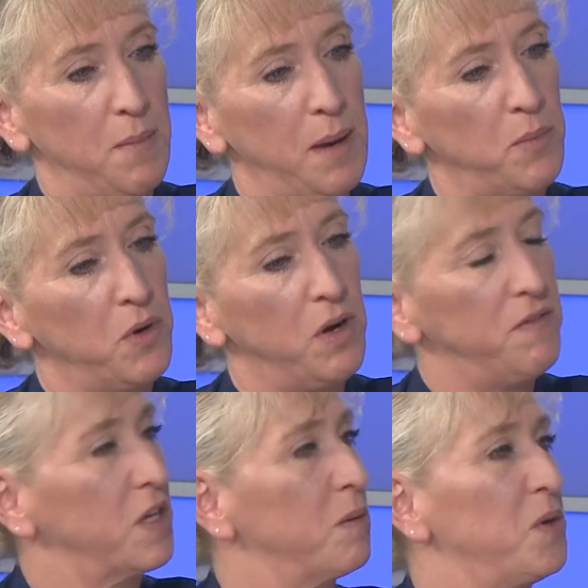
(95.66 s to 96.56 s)
a member
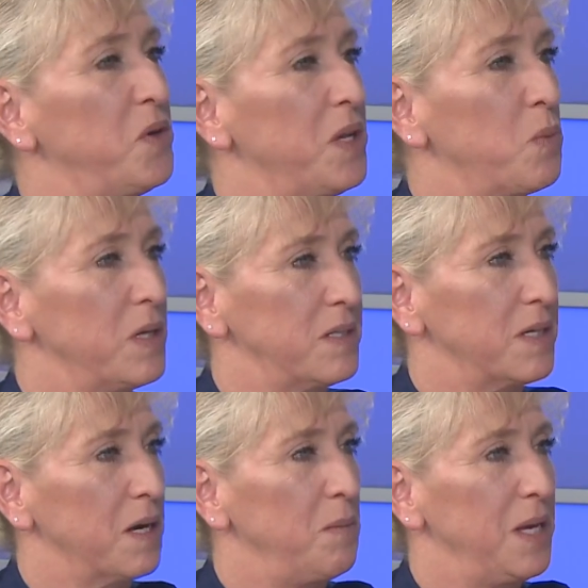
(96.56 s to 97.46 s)
of the community wants
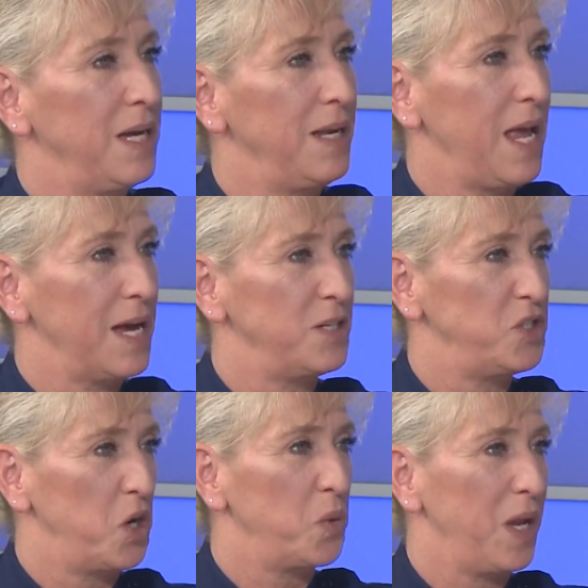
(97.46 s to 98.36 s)
to come in
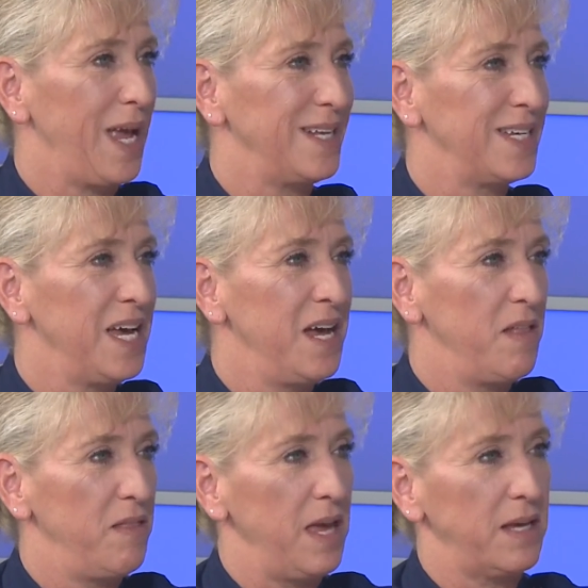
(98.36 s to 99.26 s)
and donate,
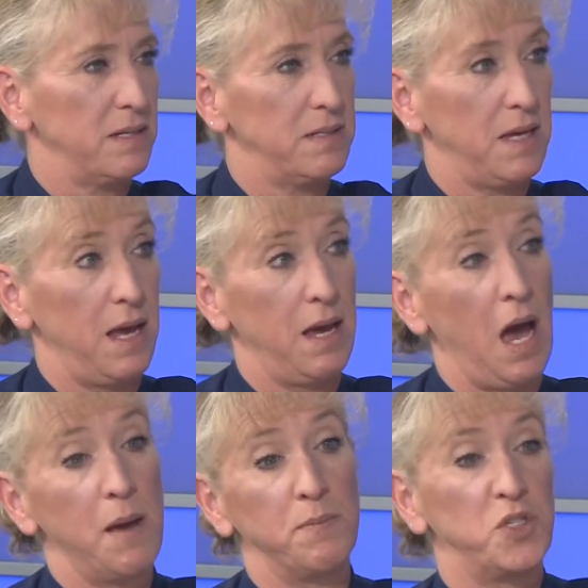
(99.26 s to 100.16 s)
they can say,
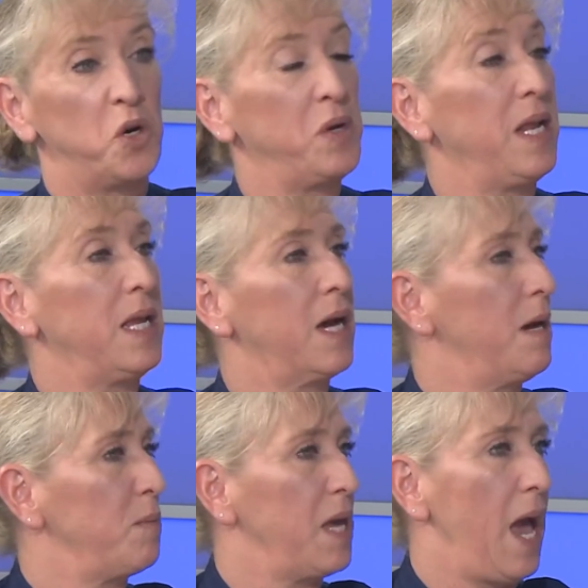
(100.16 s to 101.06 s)
I am donating
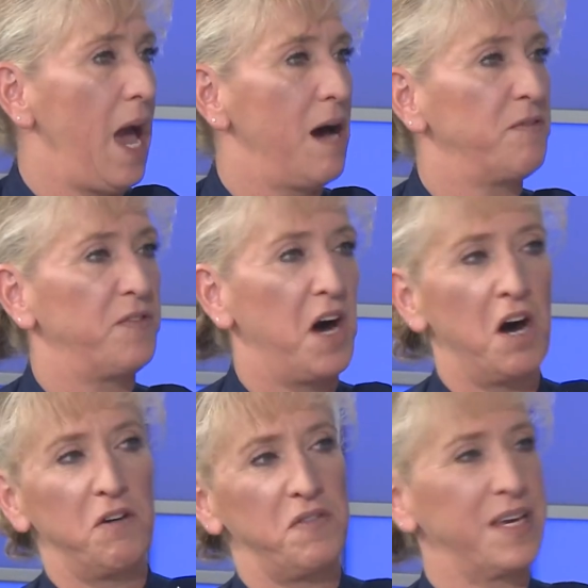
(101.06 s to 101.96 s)
on behalf
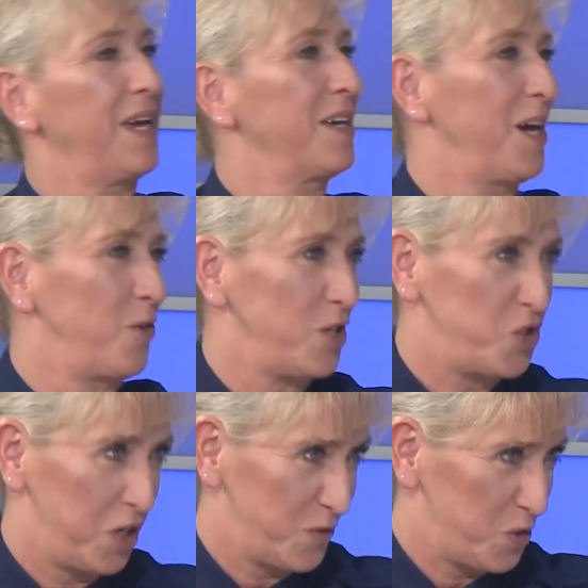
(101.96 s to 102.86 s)
of the Kent County
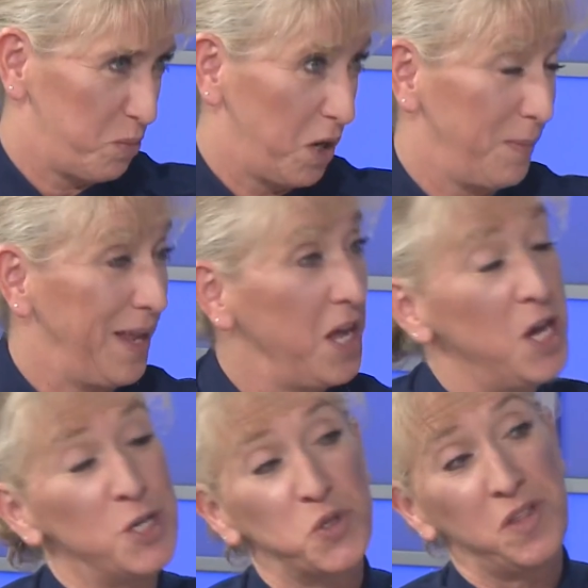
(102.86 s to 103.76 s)
Sheriff's Department.
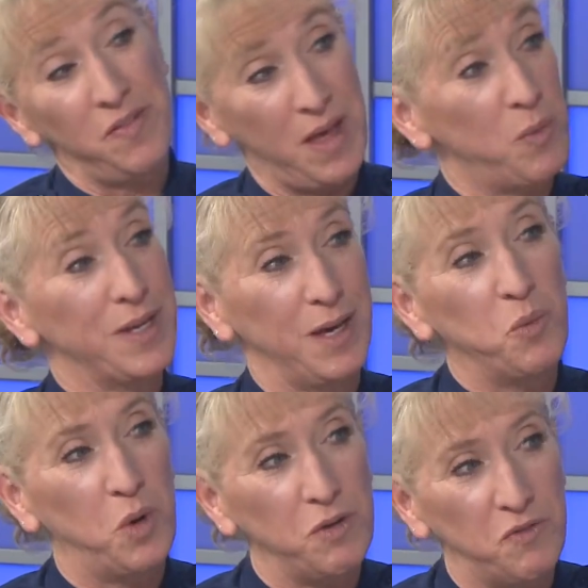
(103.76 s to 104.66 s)
So then they would
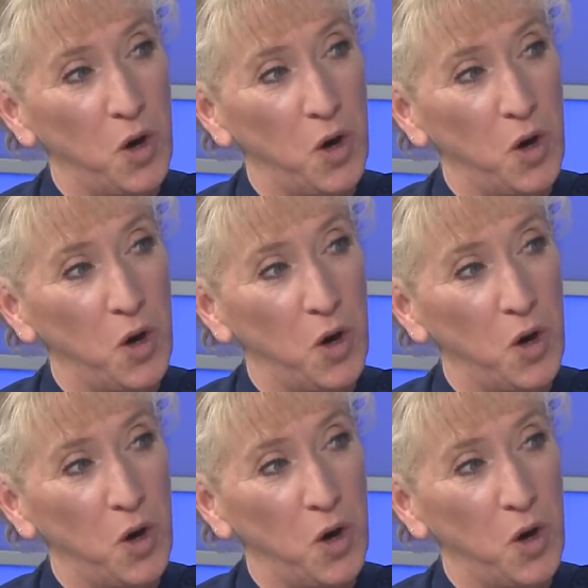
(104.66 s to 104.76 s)
get one